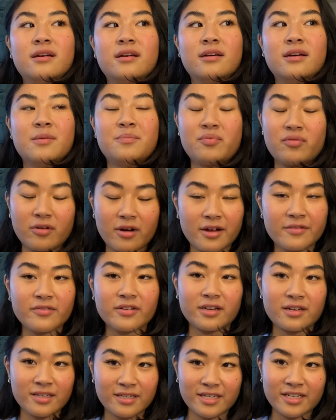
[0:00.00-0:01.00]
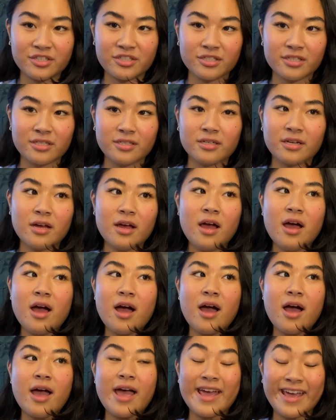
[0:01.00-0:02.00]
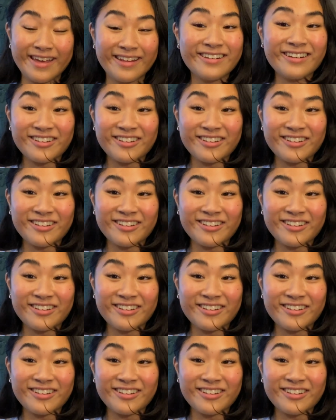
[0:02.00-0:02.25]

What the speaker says: a private clinician in